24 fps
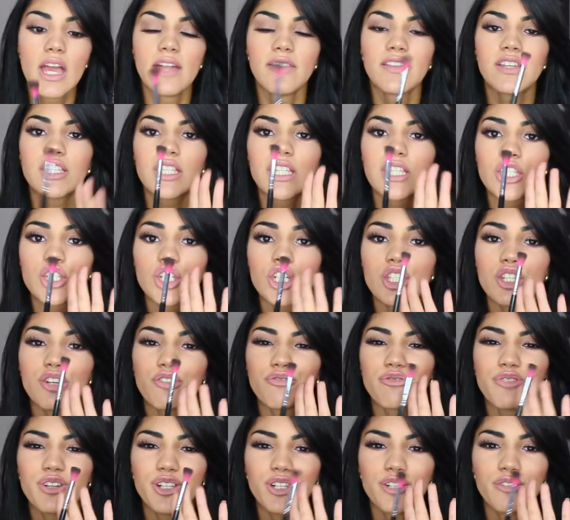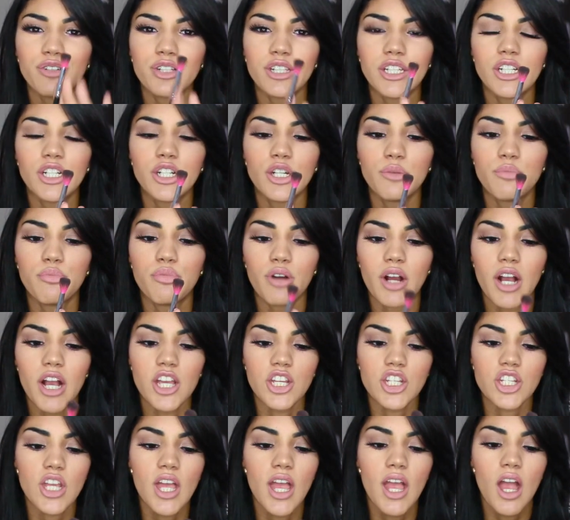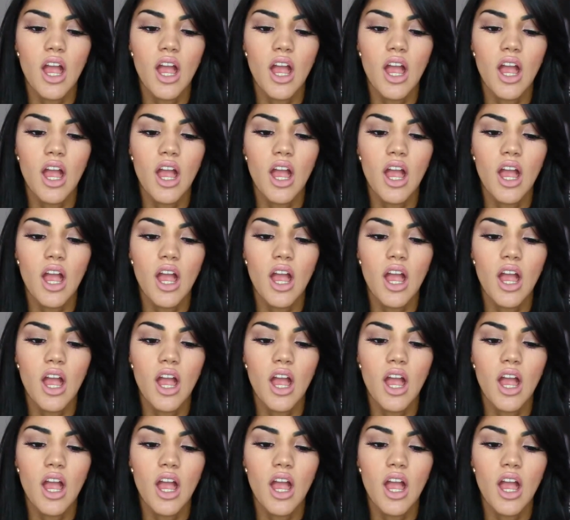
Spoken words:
This is just a really, really good brush.